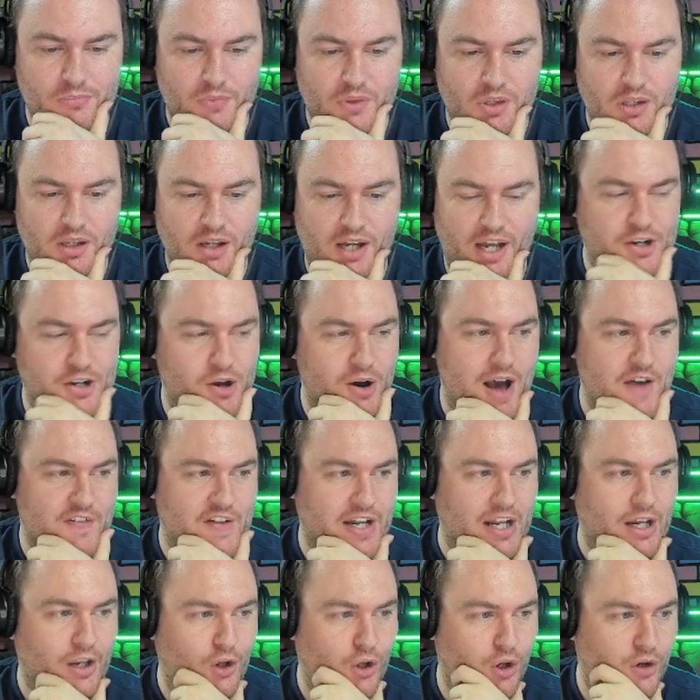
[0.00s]
I don't have any
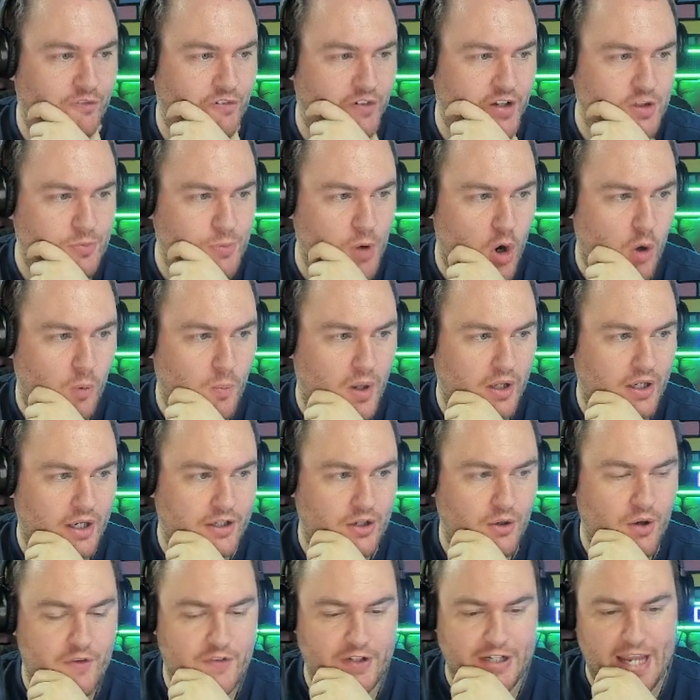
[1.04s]
love for these Pokemon. I
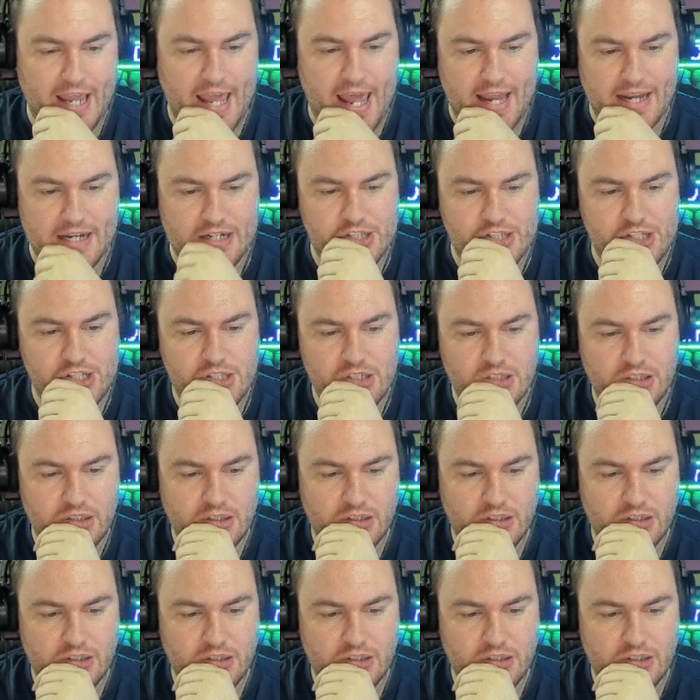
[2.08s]
don't have any hate.